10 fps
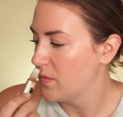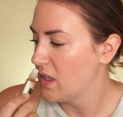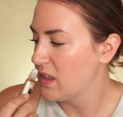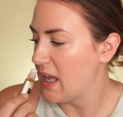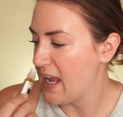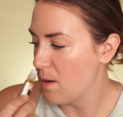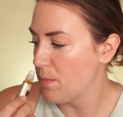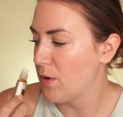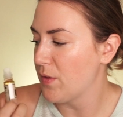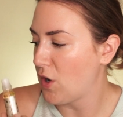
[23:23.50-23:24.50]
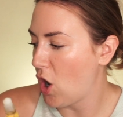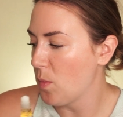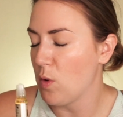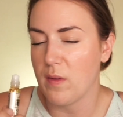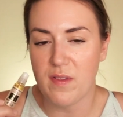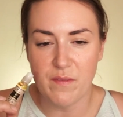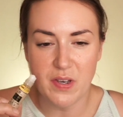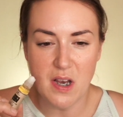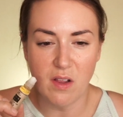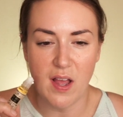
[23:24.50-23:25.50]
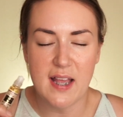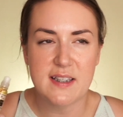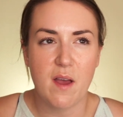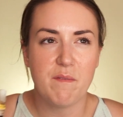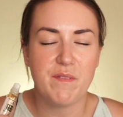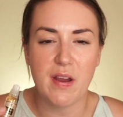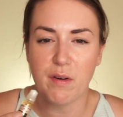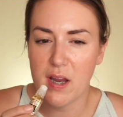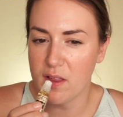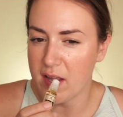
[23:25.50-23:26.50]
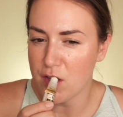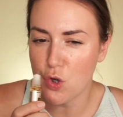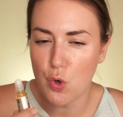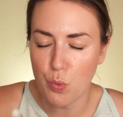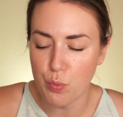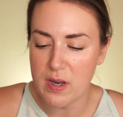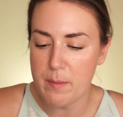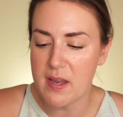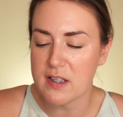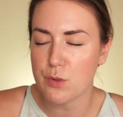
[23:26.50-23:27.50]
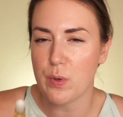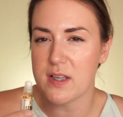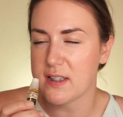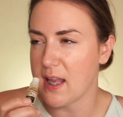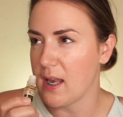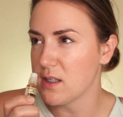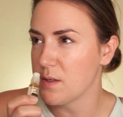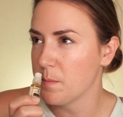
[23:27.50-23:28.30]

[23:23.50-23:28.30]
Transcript: the amber, the caramel, and the vanilla. It's a very like creamy, sweet scent.